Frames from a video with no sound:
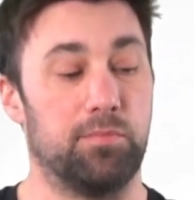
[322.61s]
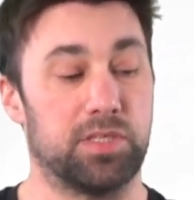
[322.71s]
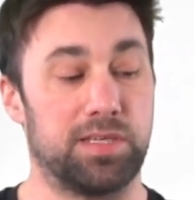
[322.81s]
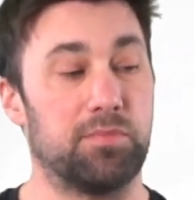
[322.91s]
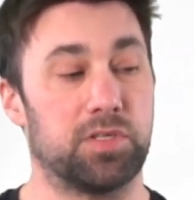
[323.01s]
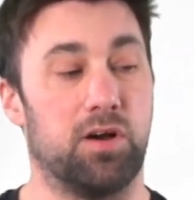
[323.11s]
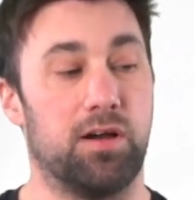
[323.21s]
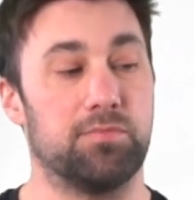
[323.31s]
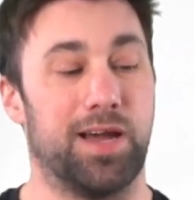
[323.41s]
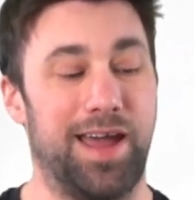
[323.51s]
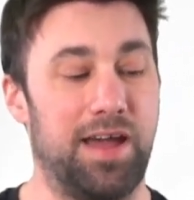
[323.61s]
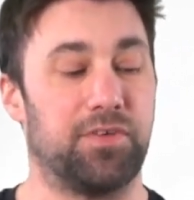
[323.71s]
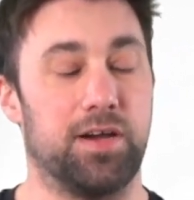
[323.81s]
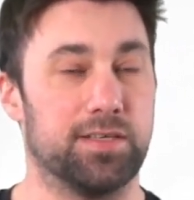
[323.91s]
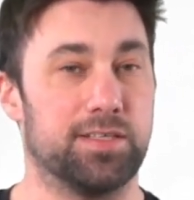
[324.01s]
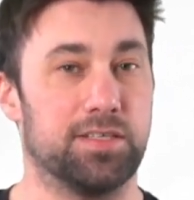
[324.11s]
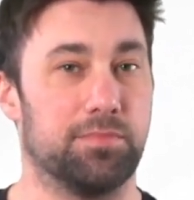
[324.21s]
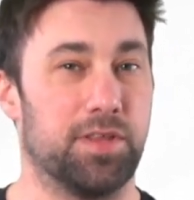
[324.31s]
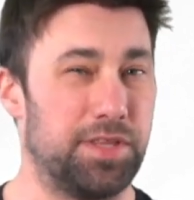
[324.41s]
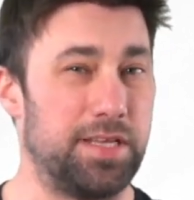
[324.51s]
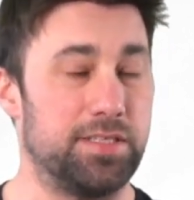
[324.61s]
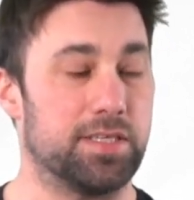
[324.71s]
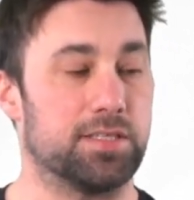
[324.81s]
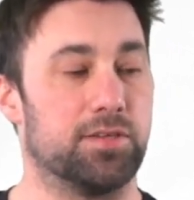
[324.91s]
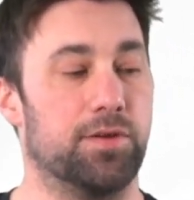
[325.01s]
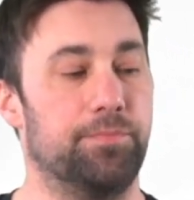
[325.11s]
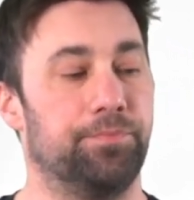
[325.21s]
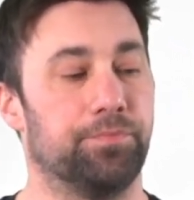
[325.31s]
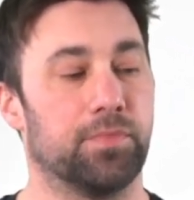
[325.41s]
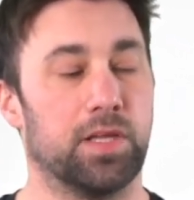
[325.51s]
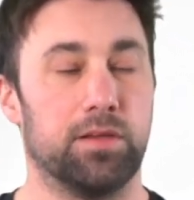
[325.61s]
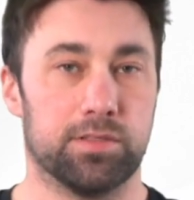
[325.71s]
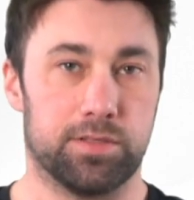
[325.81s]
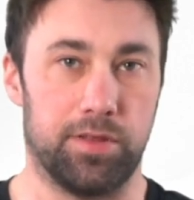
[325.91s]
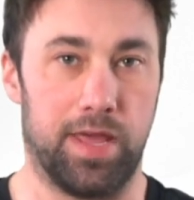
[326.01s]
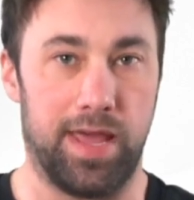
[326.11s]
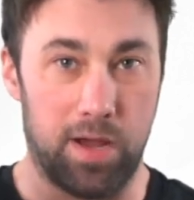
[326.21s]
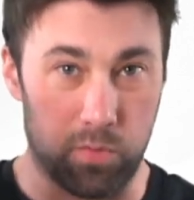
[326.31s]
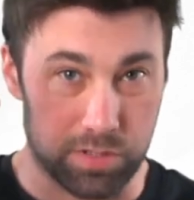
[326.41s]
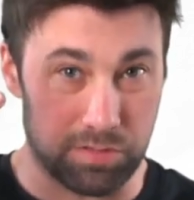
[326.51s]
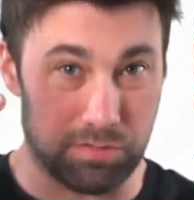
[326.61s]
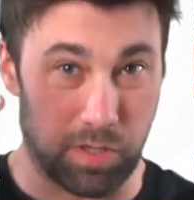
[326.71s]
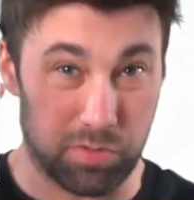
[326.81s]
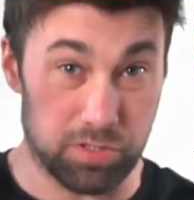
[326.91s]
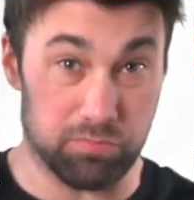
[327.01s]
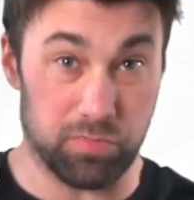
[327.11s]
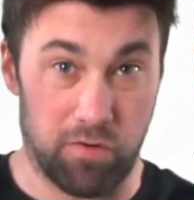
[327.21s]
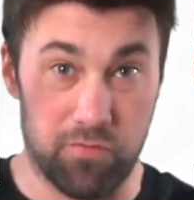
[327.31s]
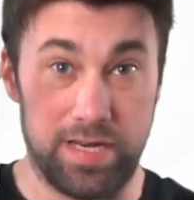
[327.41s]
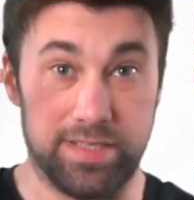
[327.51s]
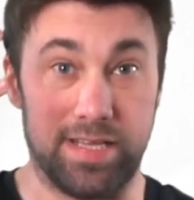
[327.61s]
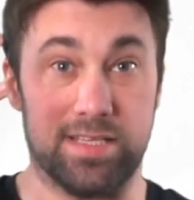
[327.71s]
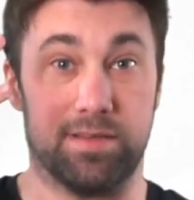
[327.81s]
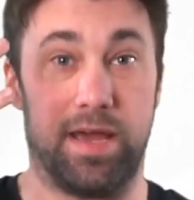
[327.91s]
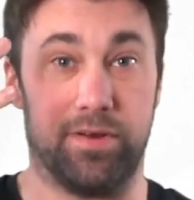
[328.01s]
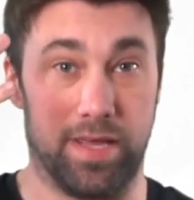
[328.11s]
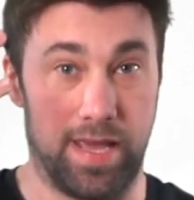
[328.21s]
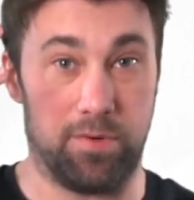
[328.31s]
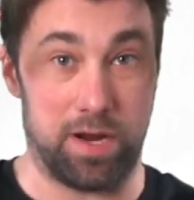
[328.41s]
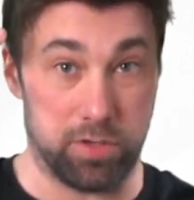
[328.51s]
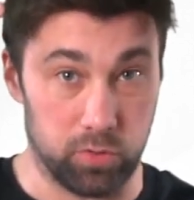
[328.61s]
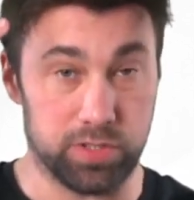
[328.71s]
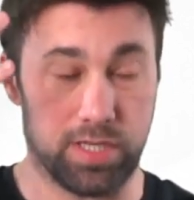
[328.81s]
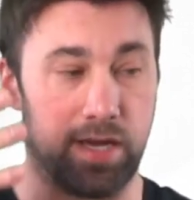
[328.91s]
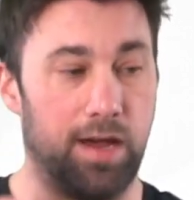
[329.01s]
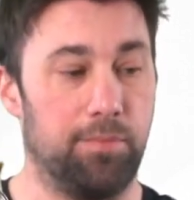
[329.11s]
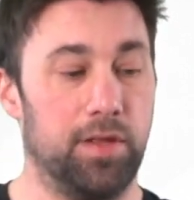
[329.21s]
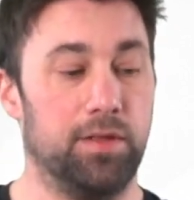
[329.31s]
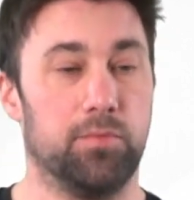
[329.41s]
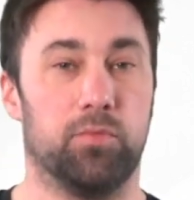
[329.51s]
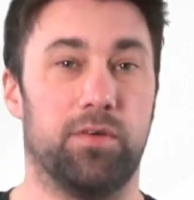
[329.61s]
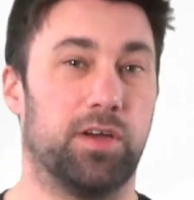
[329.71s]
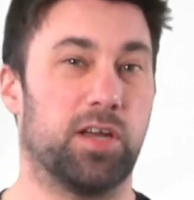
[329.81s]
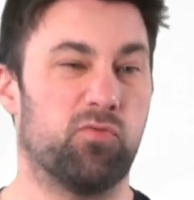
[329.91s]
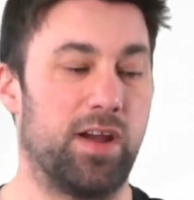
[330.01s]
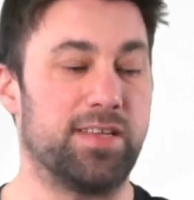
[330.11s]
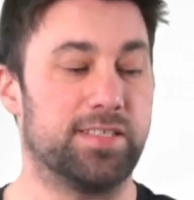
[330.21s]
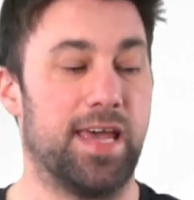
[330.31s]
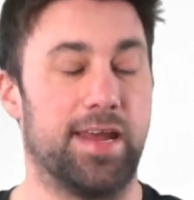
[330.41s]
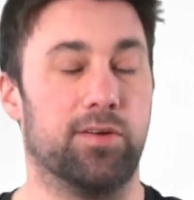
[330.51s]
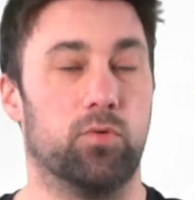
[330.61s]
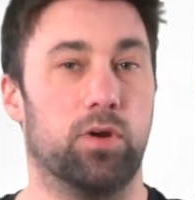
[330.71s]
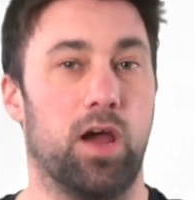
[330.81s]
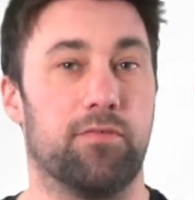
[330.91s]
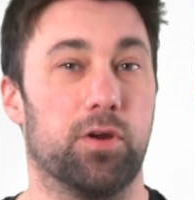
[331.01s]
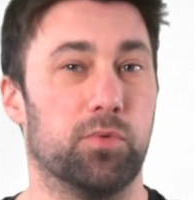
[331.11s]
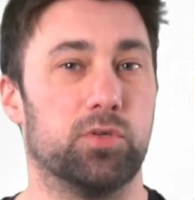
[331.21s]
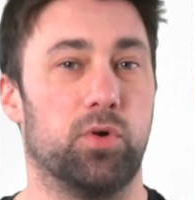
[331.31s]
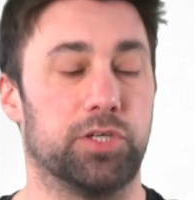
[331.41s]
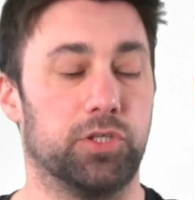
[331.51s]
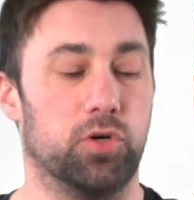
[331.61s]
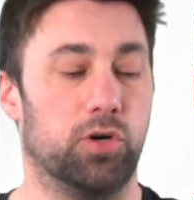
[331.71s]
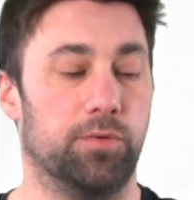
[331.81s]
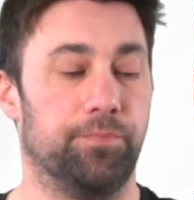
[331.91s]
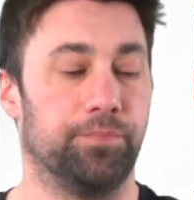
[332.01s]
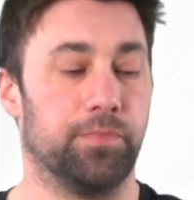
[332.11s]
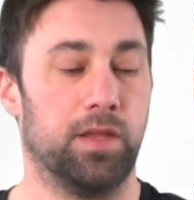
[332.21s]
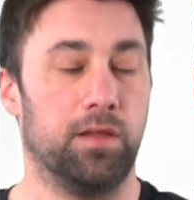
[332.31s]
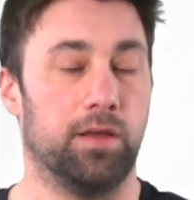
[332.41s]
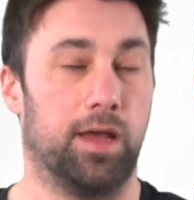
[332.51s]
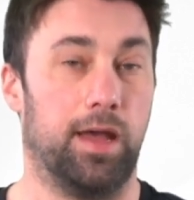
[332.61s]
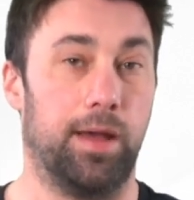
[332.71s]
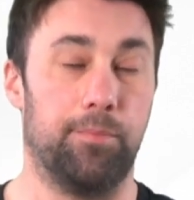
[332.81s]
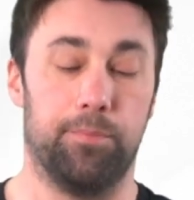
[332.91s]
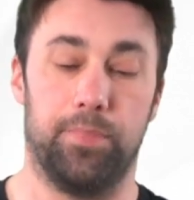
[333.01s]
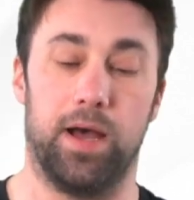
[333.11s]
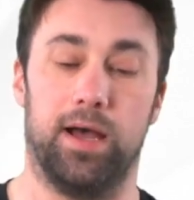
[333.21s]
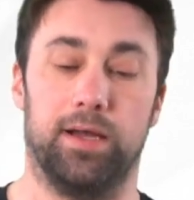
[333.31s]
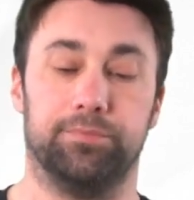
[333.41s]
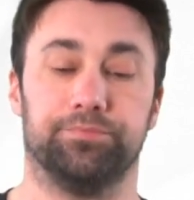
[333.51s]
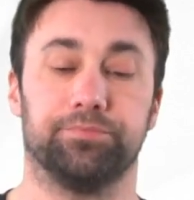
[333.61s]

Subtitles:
Sometimes I have cut a thin system, so the hair there wasn't a really dense amount of hair where it all stick up with like a grade 10 all over. It was quite short, but